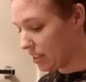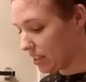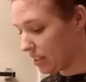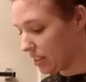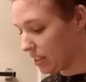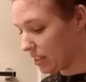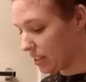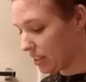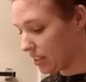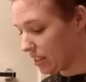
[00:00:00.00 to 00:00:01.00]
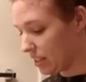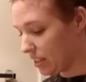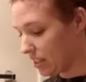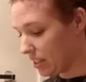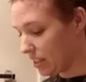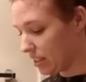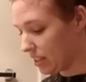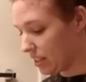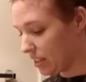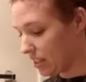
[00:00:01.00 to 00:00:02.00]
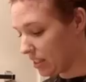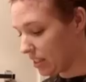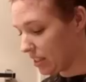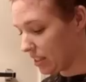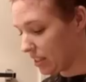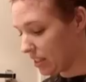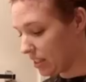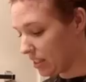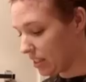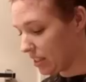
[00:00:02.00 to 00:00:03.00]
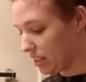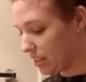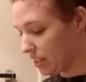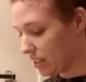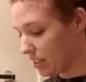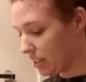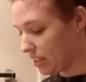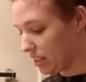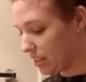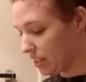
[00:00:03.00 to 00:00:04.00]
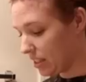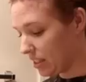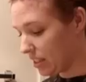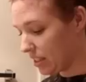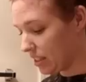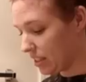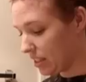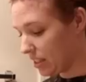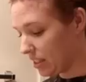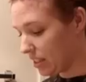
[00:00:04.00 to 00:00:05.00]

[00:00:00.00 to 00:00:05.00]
(not speaking)